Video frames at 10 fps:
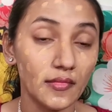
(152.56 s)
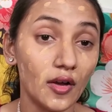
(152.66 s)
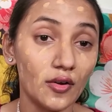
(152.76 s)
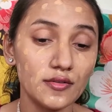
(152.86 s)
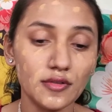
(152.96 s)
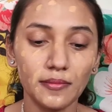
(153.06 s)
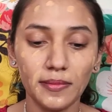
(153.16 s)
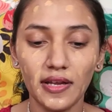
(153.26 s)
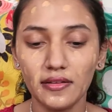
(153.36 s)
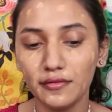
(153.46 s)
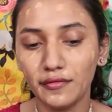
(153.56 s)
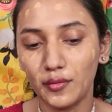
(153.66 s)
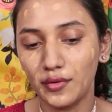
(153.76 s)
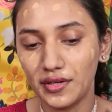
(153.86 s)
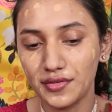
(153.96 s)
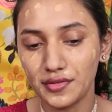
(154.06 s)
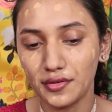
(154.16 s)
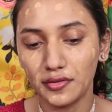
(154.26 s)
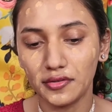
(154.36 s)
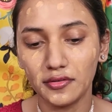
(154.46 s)
Also apply the foundation
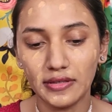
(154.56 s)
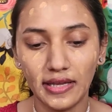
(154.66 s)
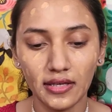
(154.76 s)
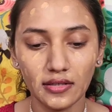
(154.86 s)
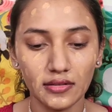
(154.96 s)
on your neck,